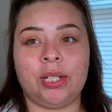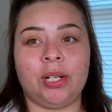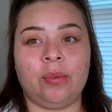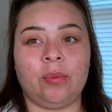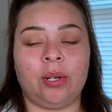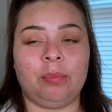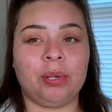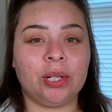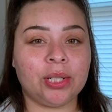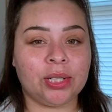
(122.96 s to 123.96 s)
didn't want to
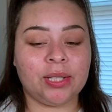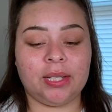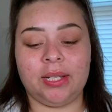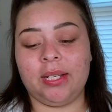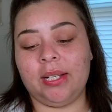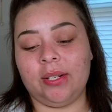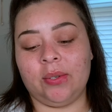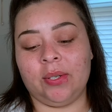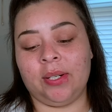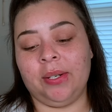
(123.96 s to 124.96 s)
purchase it,
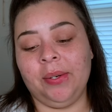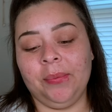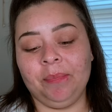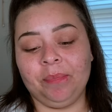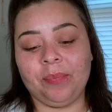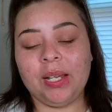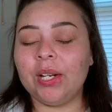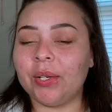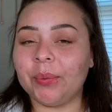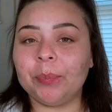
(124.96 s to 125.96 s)
or you
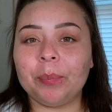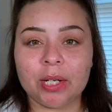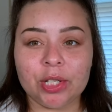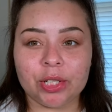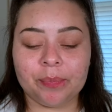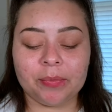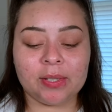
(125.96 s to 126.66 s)
know, budget.